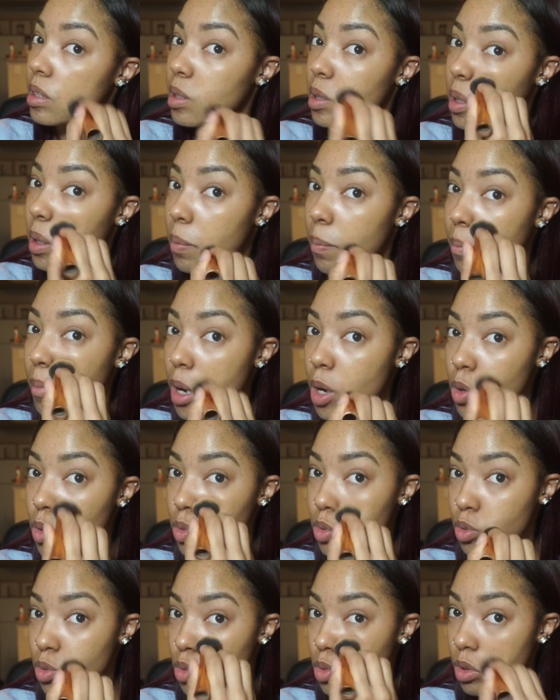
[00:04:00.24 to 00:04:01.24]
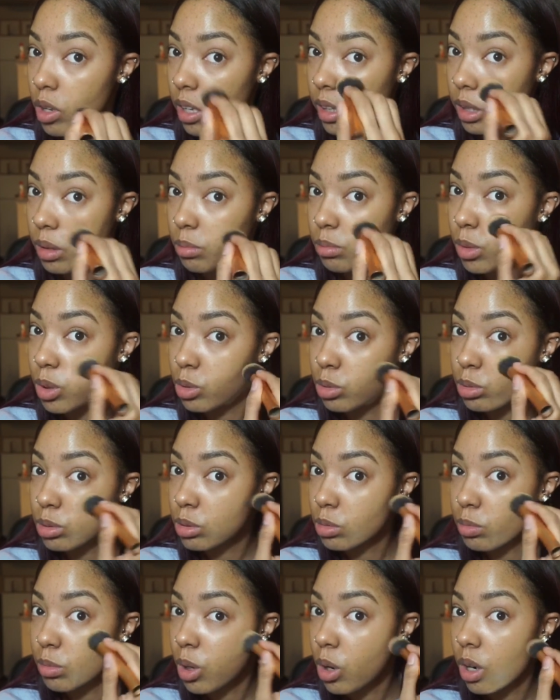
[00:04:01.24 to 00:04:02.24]
the most, like the
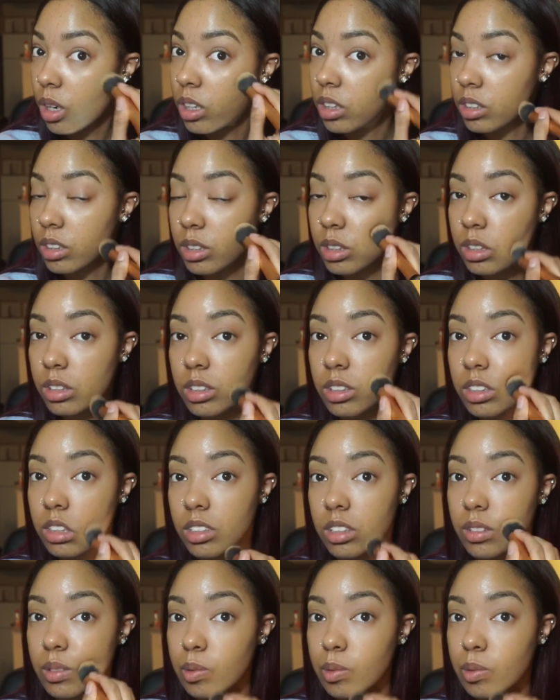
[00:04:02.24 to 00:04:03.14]
most marks.